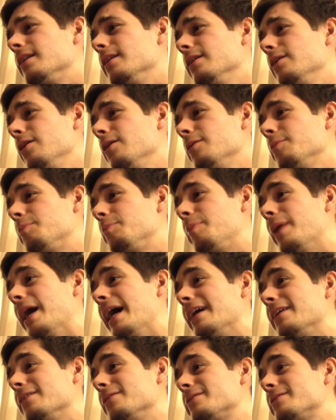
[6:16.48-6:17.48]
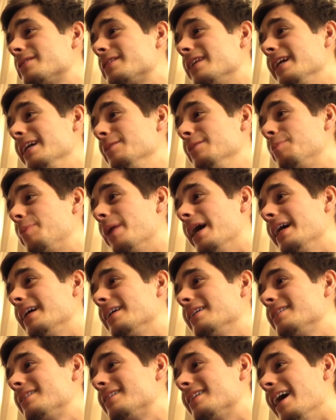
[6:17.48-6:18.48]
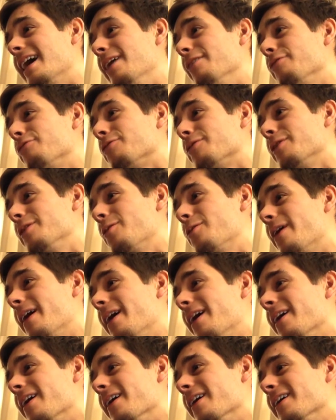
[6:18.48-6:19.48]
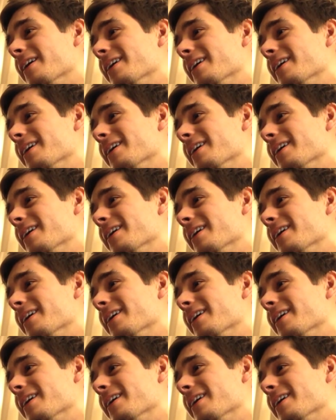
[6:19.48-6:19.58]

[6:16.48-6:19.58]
There are panels and pegs everywhere!